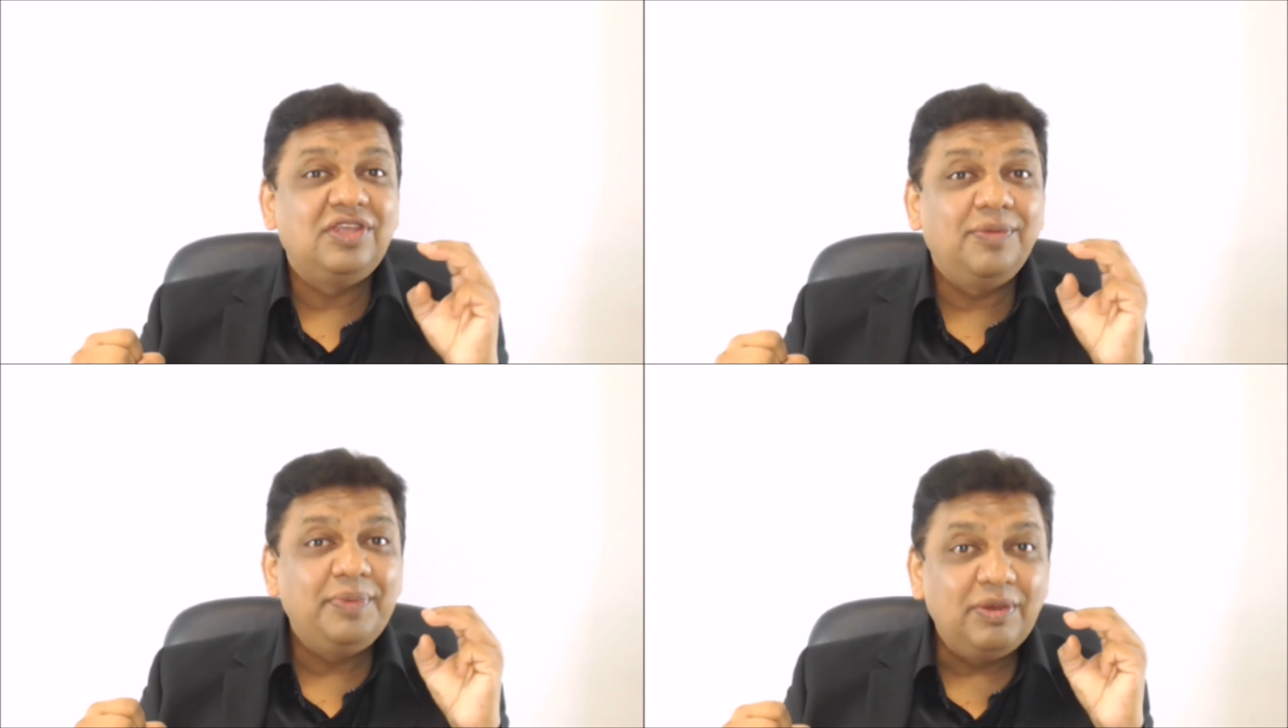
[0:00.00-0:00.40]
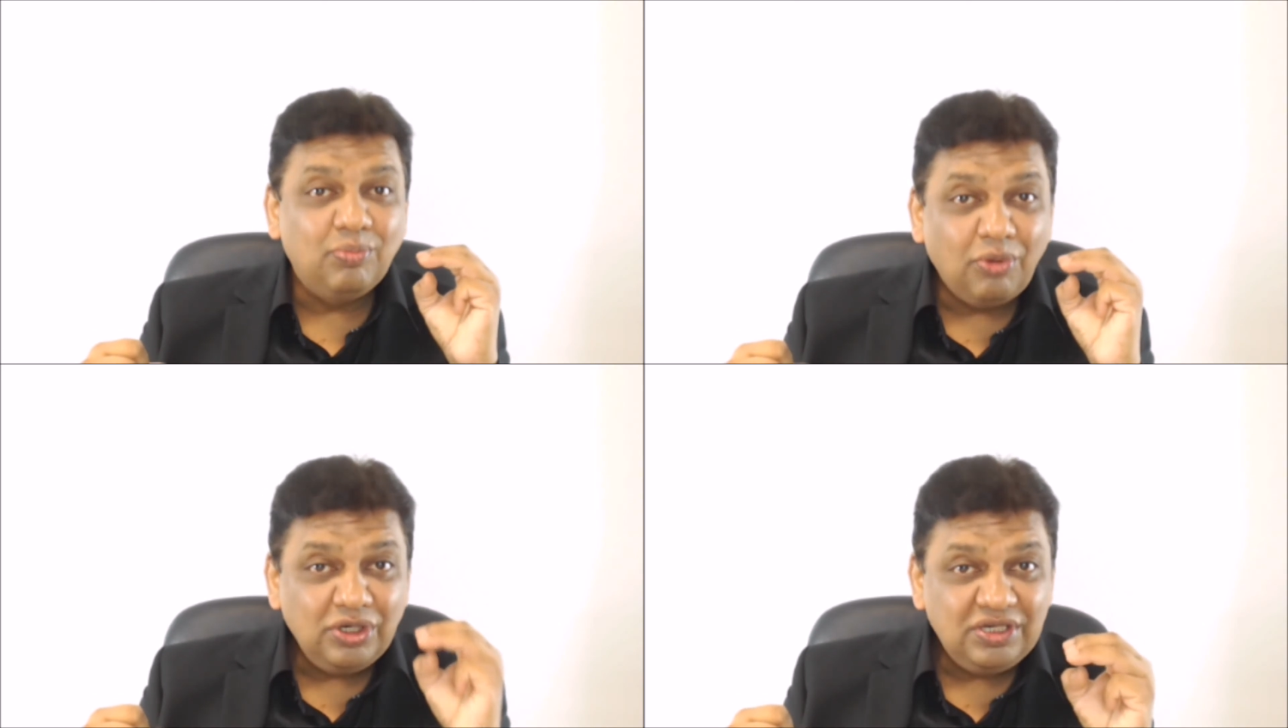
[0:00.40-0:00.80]
been
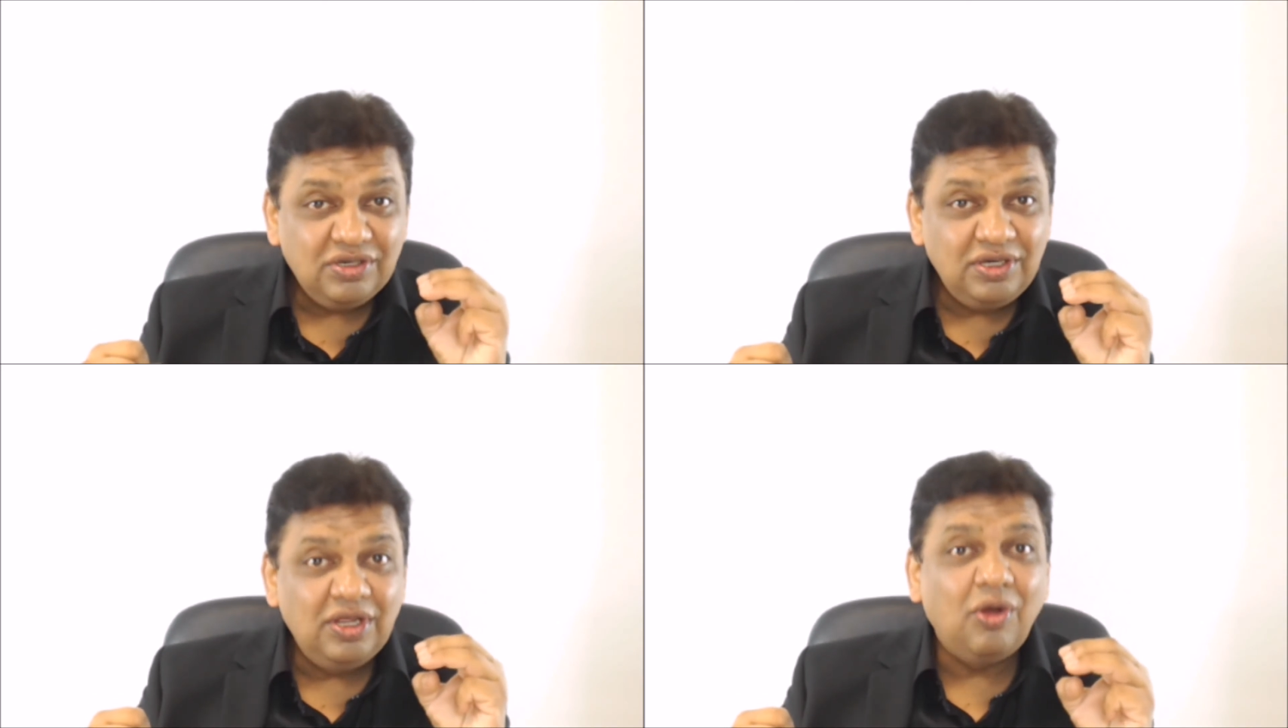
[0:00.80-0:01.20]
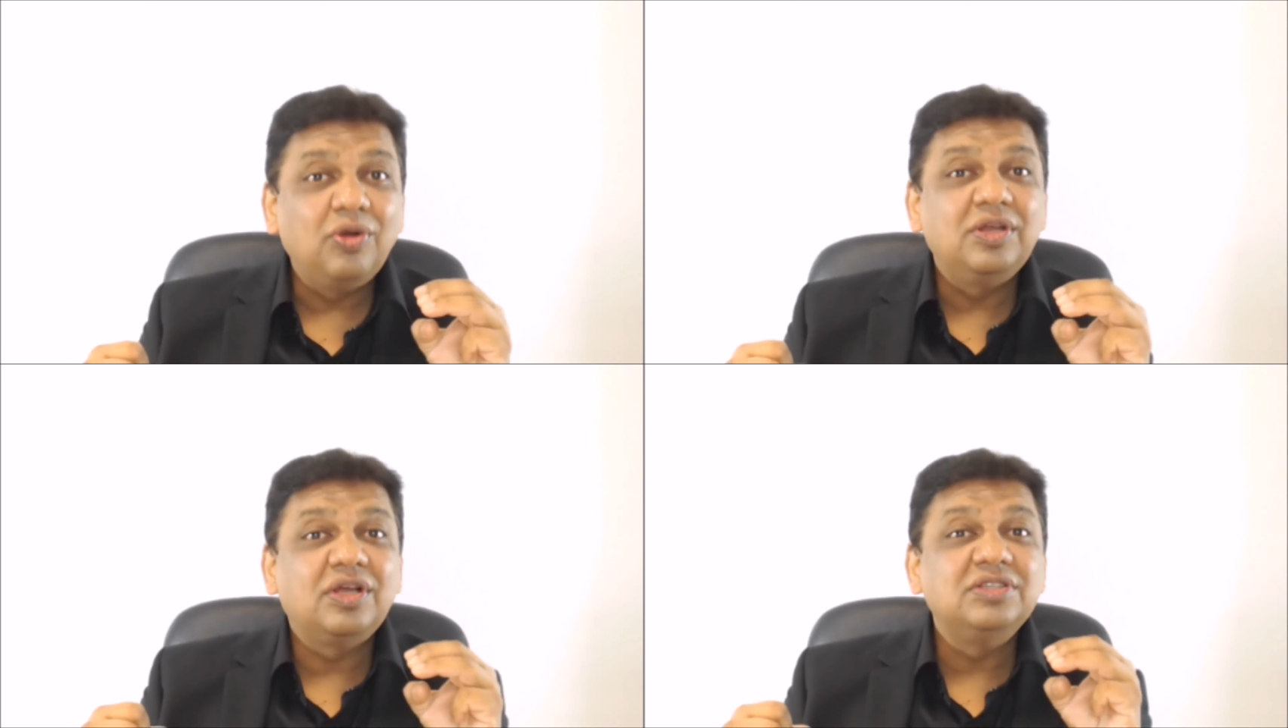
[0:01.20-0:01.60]
monitored on a
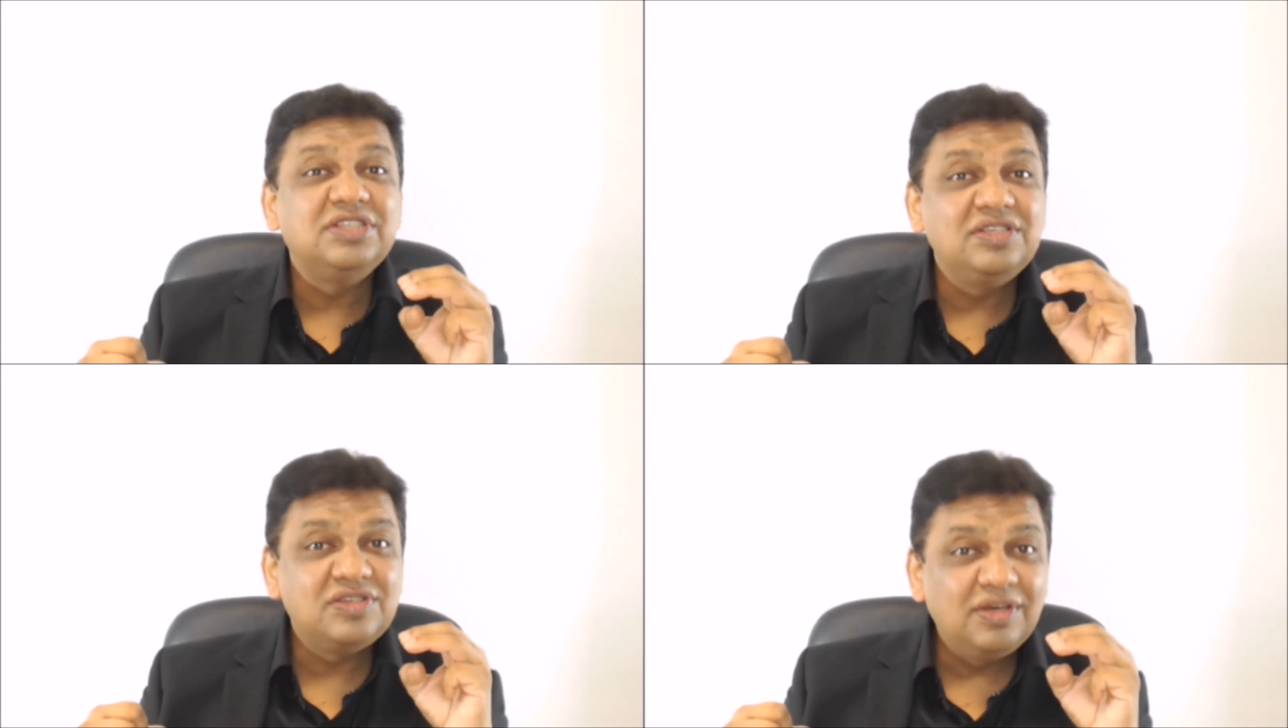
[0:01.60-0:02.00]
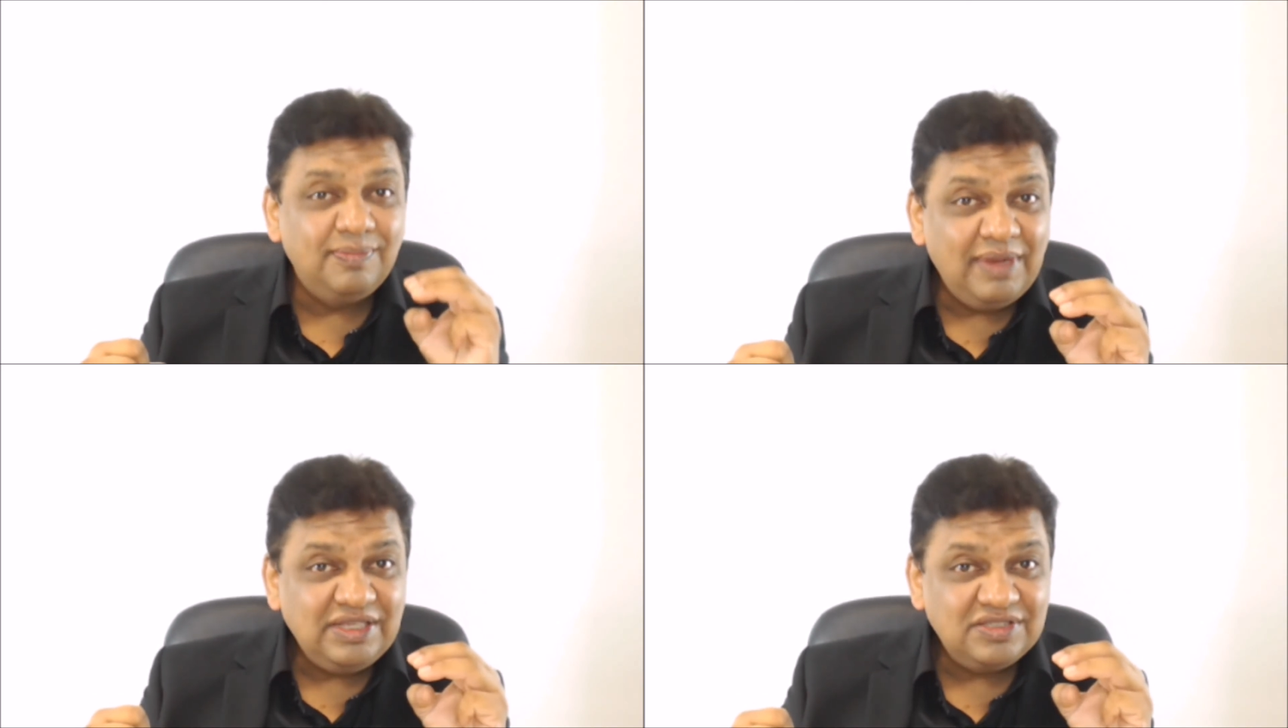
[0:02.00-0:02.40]
consistent
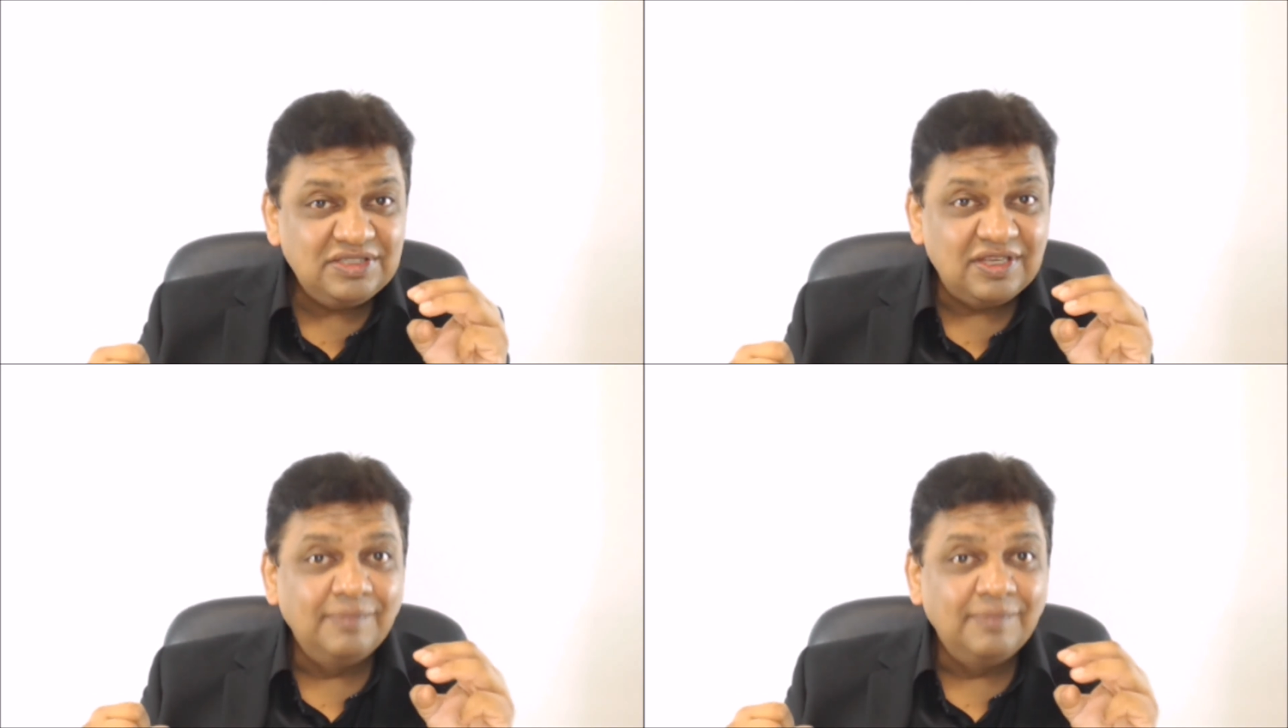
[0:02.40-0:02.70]
basis,